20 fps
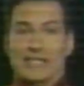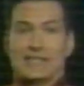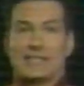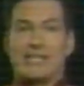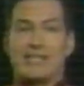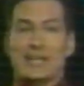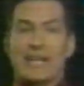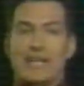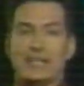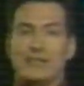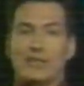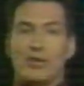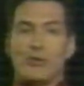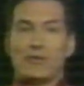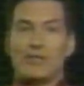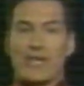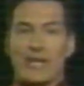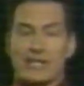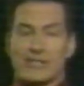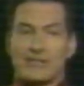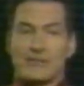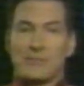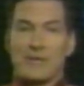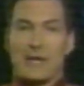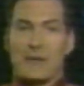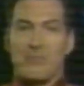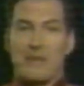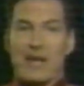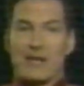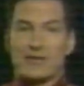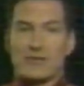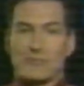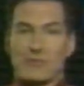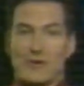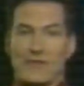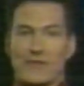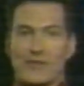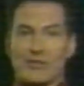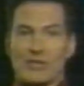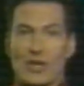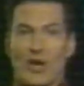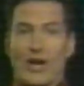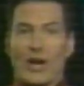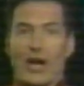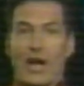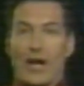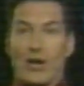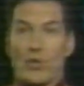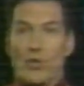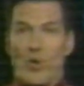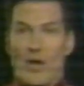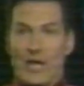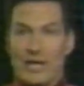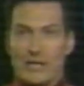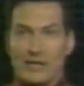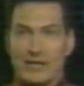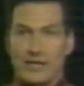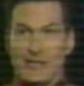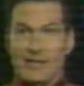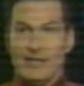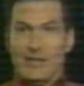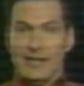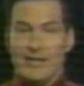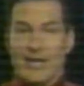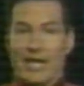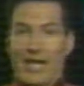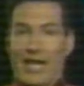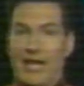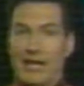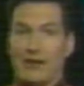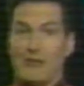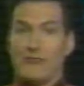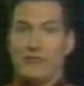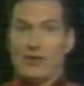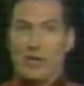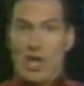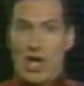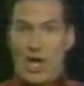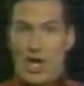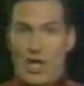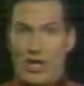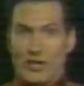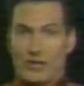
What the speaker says: So you need two things to be a major movie star, a quality and a flaw.